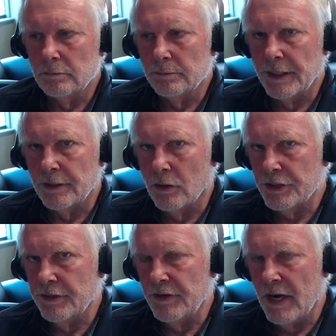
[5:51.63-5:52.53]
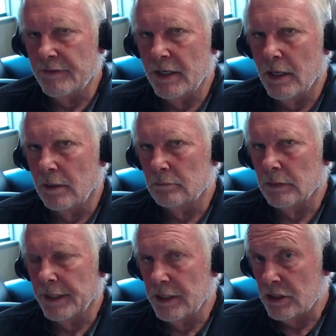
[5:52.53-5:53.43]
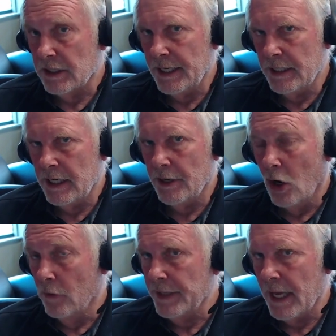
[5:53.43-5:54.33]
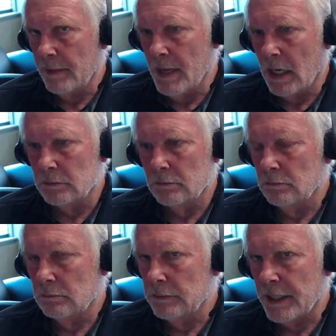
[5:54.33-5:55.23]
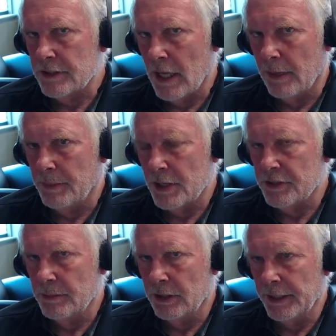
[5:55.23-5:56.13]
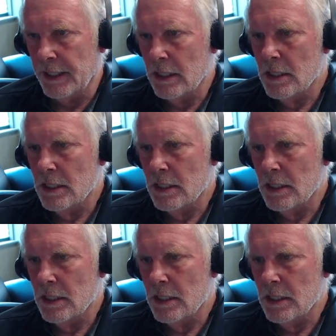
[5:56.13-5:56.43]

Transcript: But of course, if you have income like this lady did over that amount, that's not a possibility.